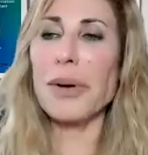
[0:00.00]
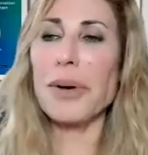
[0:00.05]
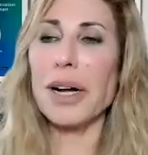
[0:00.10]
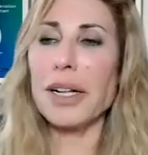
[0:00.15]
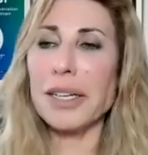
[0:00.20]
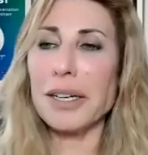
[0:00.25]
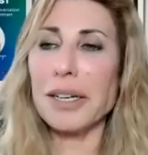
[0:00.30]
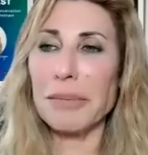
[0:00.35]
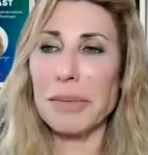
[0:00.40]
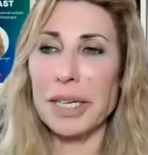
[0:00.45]

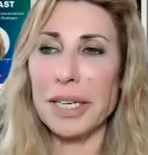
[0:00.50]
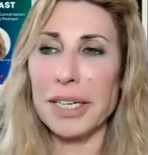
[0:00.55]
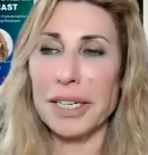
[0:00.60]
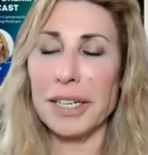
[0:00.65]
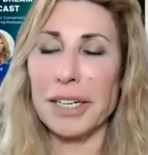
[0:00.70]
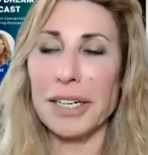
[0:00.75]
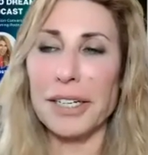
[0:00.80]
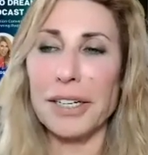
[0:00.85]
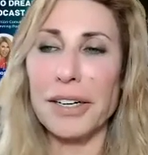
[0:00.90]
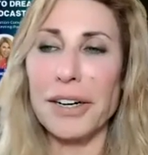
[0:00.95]
welcome
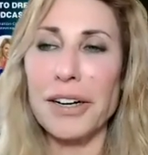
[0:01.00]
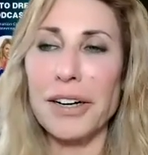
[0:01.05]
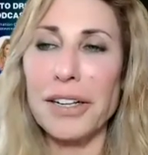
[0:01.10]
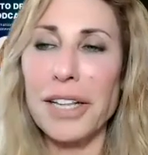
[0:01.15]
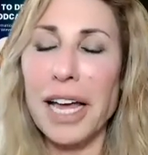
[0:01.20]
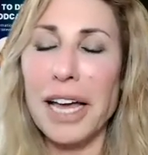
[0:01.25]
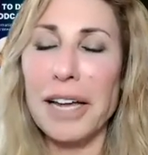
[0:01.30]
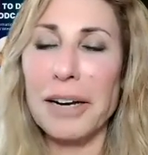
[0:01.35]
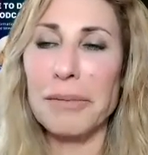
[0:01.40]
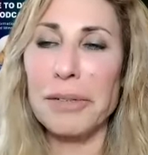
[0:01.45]
here.
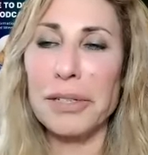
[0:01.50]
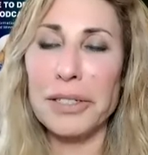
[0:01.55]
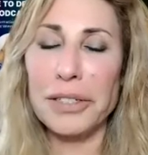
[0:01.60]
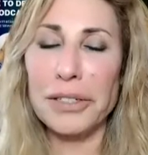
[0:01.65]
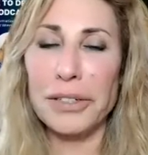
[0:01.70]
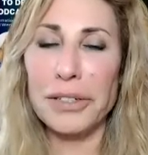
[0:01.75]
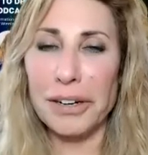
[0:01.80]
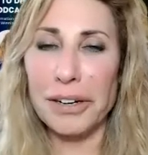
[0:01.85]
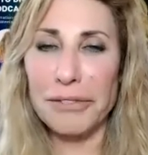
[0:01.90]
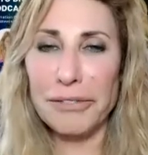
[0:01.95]
All animals
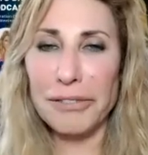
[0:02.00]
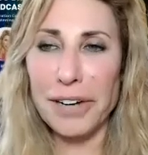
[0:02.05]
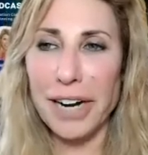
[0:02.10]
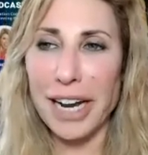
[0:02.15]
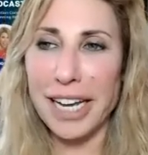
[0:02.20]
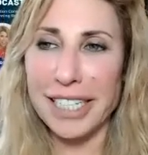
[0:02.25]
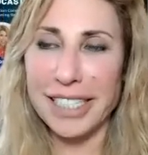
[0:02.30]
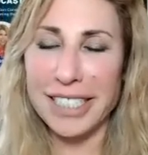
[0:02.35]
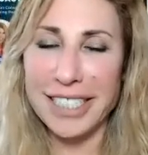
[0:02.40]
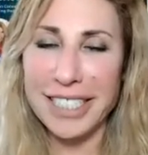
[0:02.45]
yeah. are
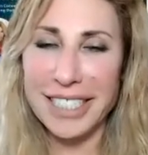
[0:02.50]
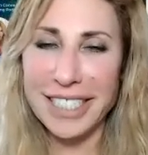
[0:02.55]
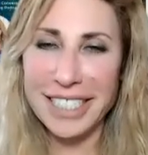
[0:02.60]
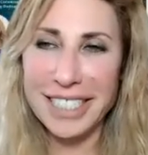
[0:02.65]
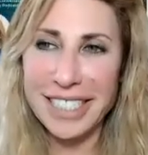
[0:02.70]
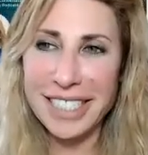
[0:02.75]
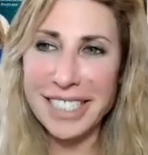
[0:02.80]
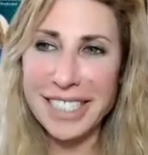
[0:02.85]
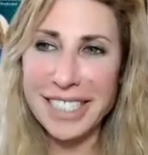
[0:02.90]
friends.